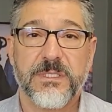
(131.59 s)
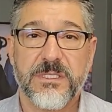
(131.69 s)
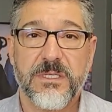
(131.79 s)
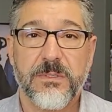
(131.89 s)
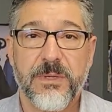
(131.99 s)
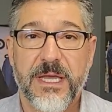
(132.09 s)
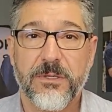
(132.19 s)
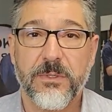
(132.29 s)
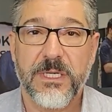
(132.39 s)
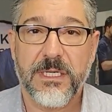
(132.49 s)
see you
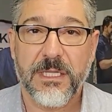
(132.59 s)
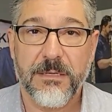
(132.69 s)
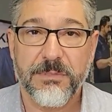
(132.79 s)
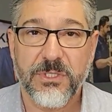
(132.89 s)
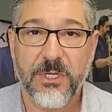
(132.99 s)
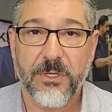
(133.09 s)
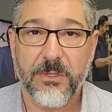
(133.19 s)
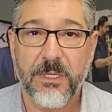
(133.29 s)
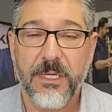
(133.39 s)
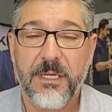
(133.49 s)
at Hookah Club
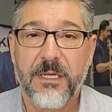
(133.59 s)
Show.